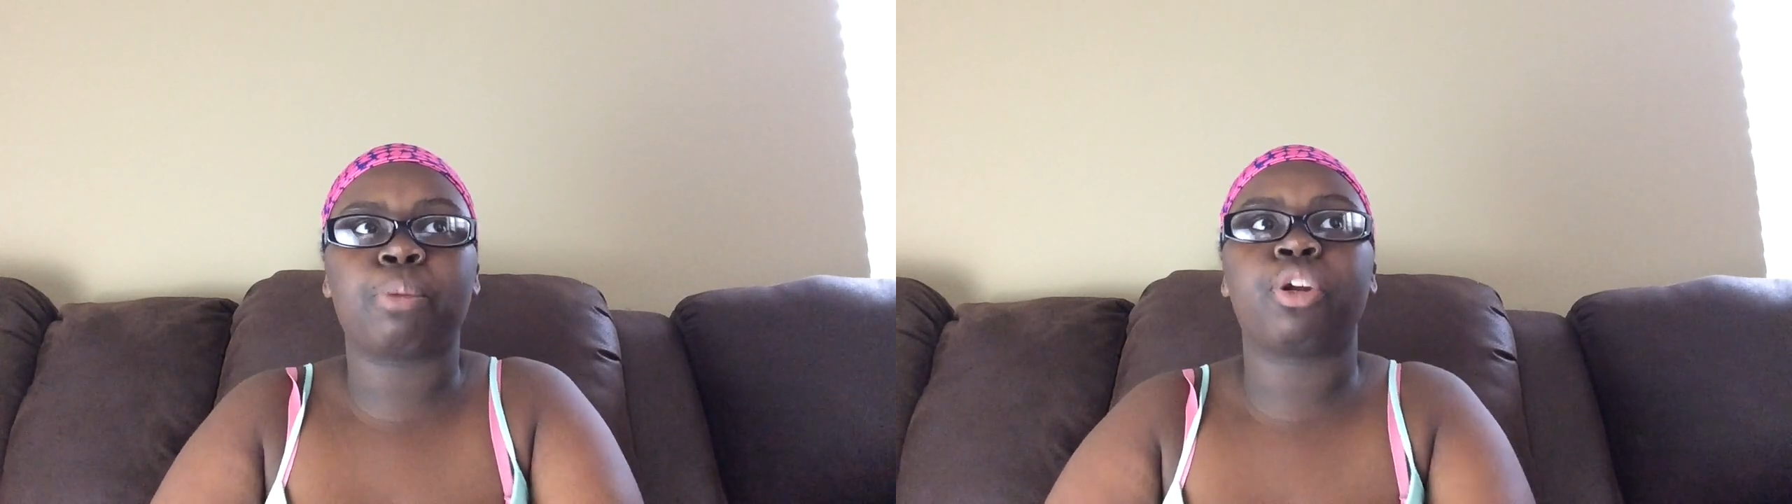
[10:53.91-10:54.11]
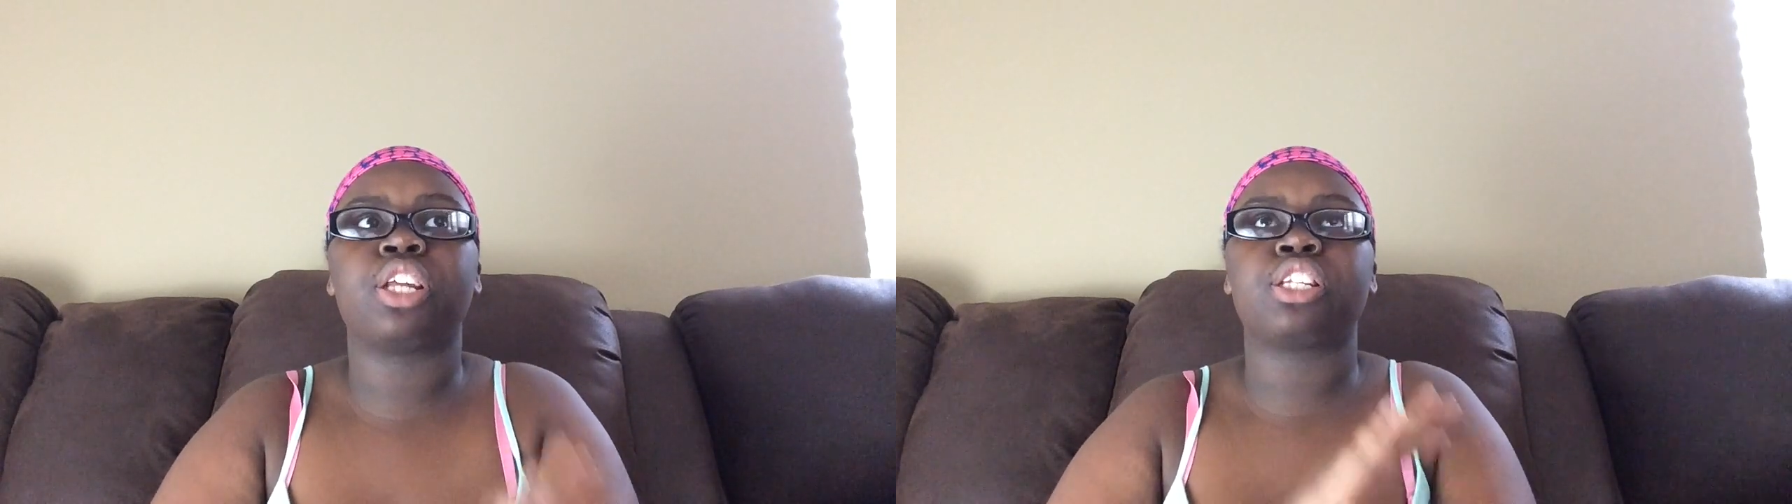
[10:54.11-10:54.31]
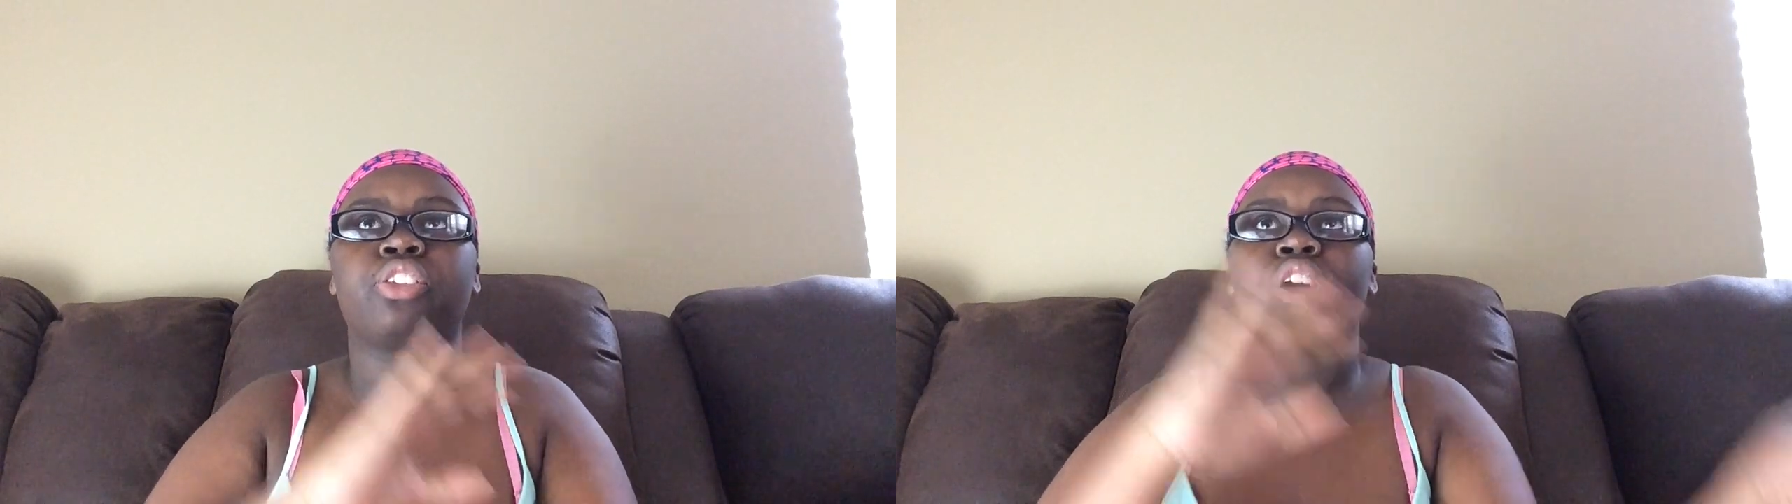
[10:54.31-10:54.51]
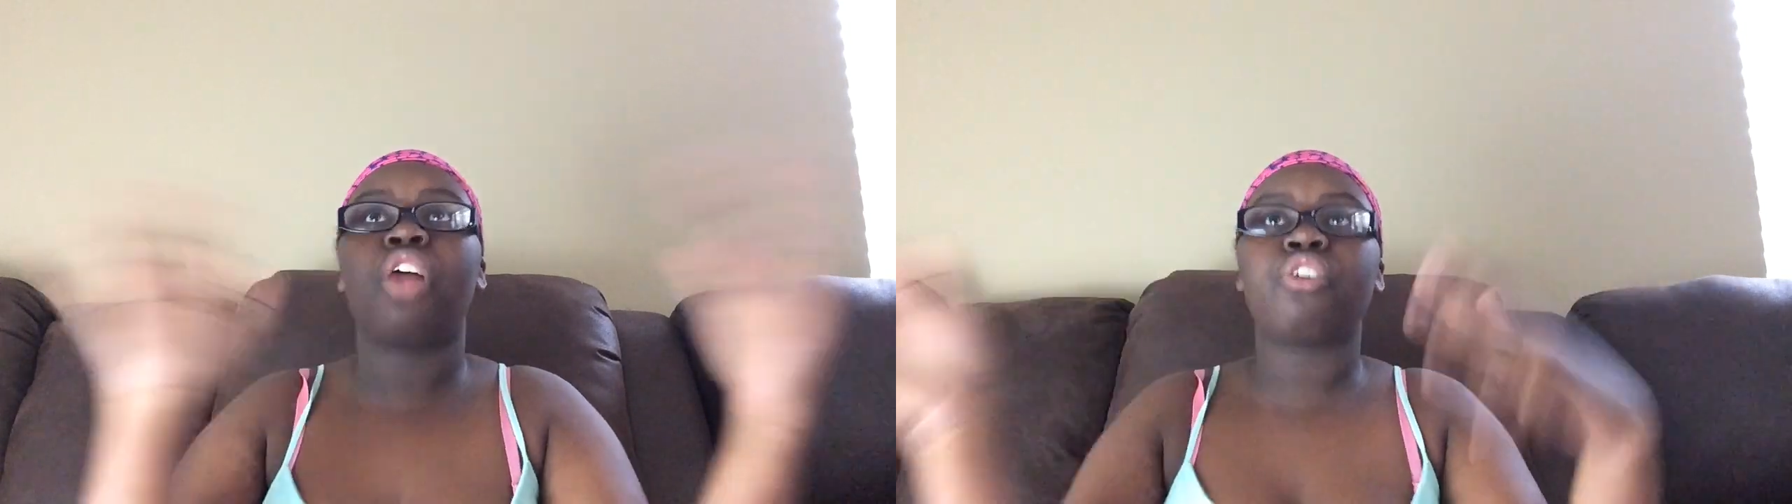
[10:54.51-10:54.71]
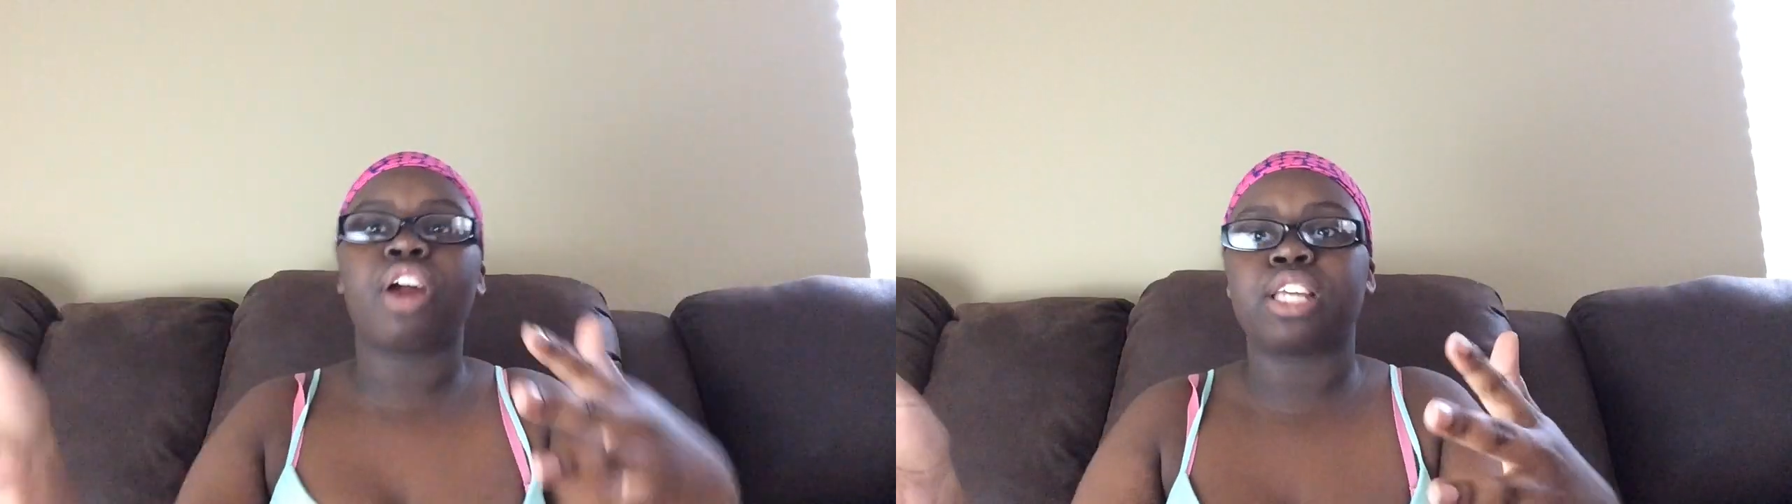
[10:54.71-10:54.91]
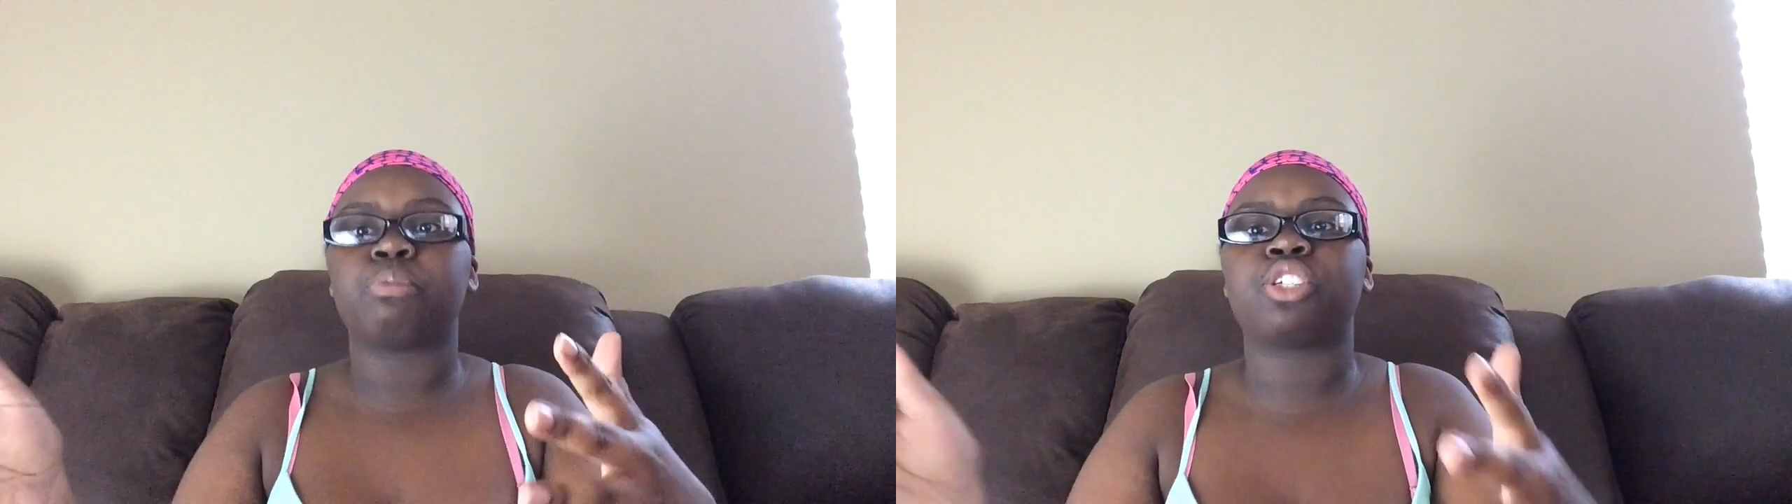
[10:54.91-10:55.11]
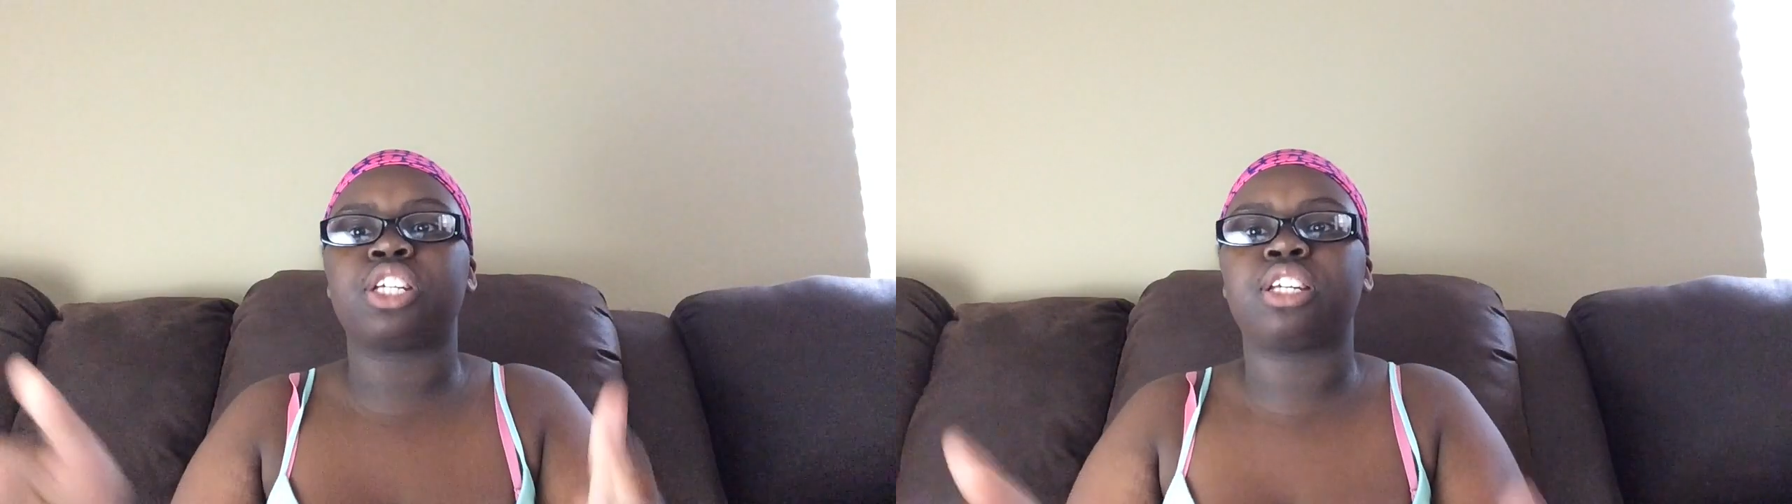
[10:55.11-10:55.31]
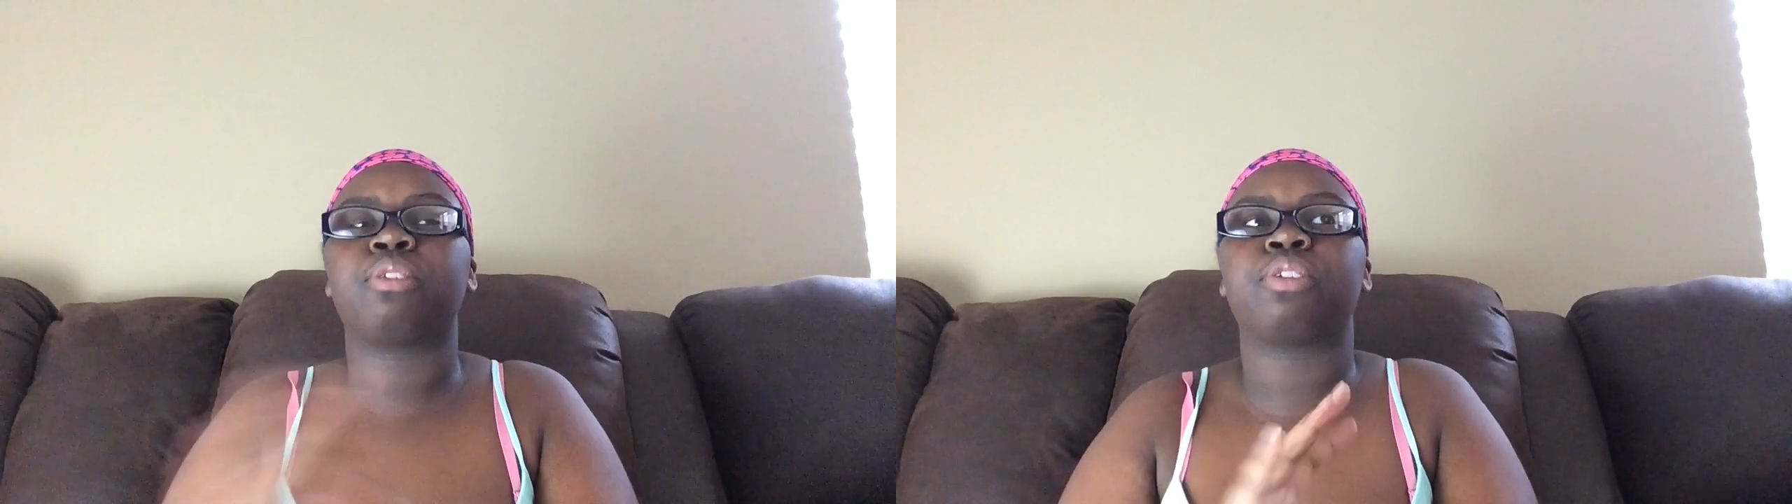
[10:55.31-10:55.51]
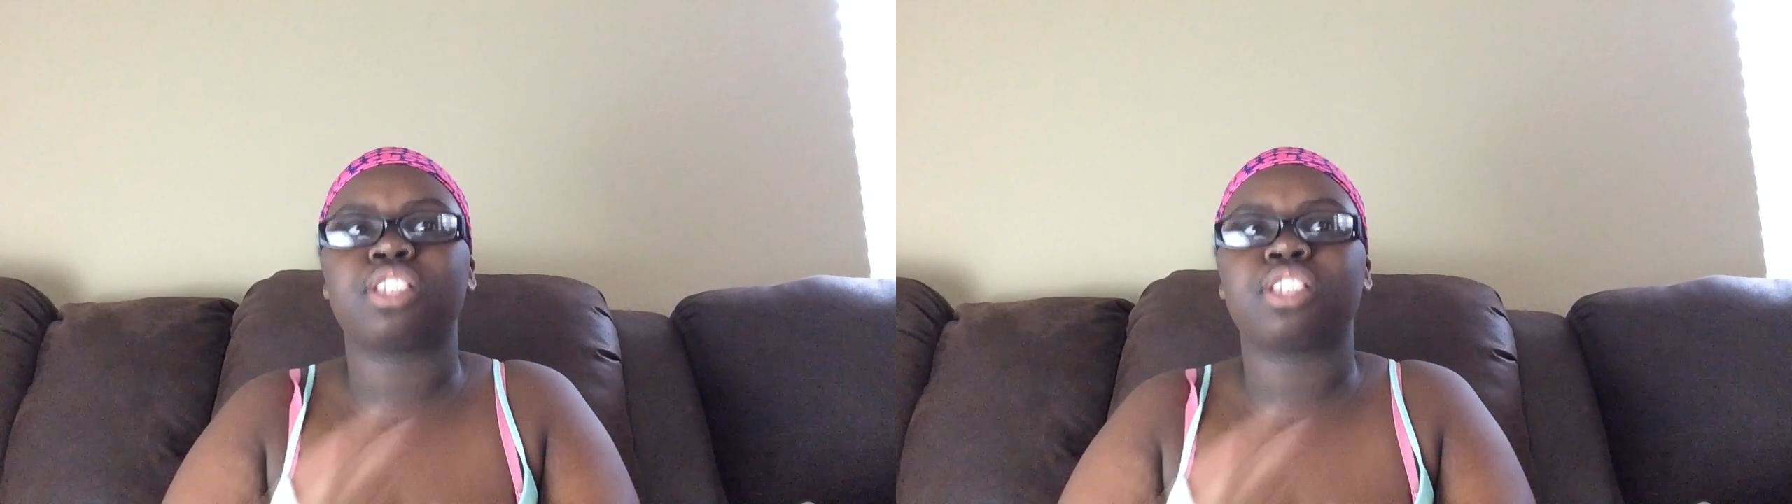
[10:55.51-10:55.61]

to put into the other ice machine.